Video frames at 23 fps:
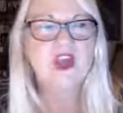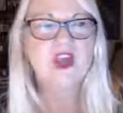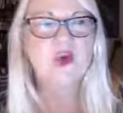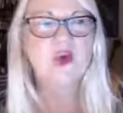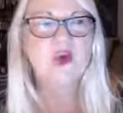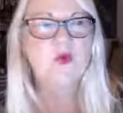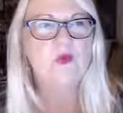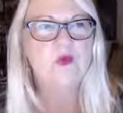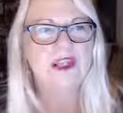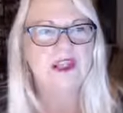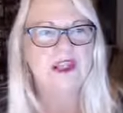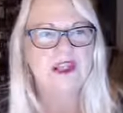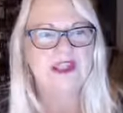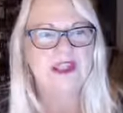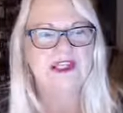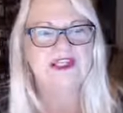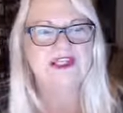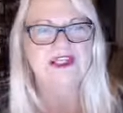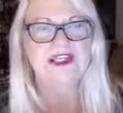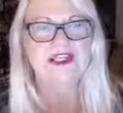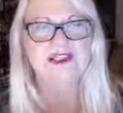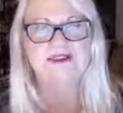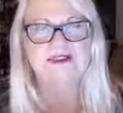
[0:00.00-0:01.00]
We can
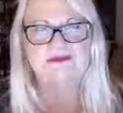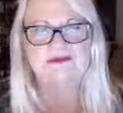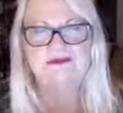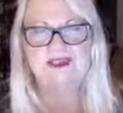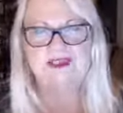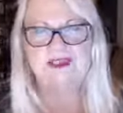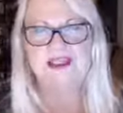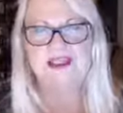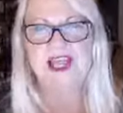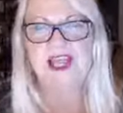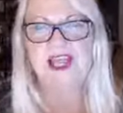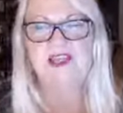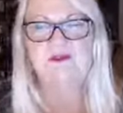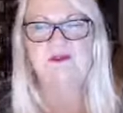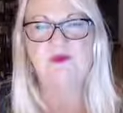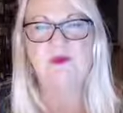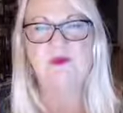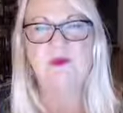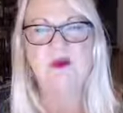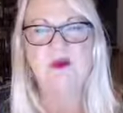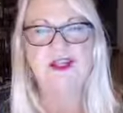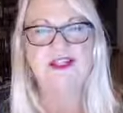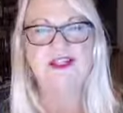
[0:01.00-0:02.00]
de decide if we
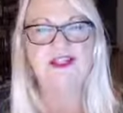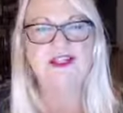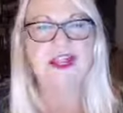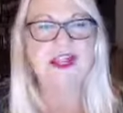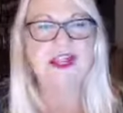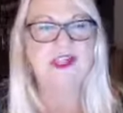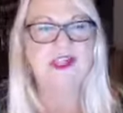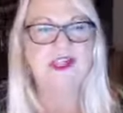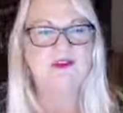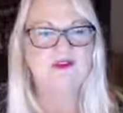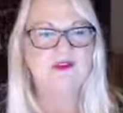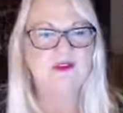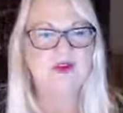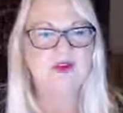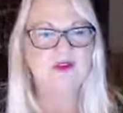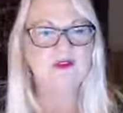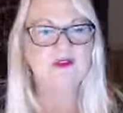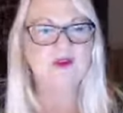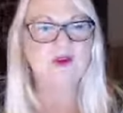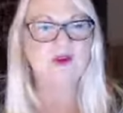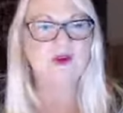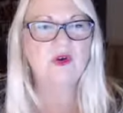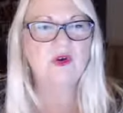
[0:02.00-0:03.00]
want to take it
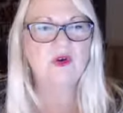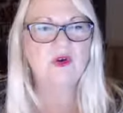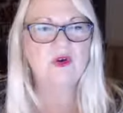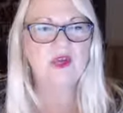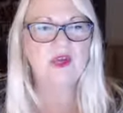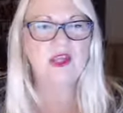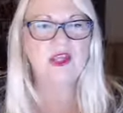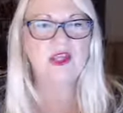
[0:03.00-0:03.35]
further,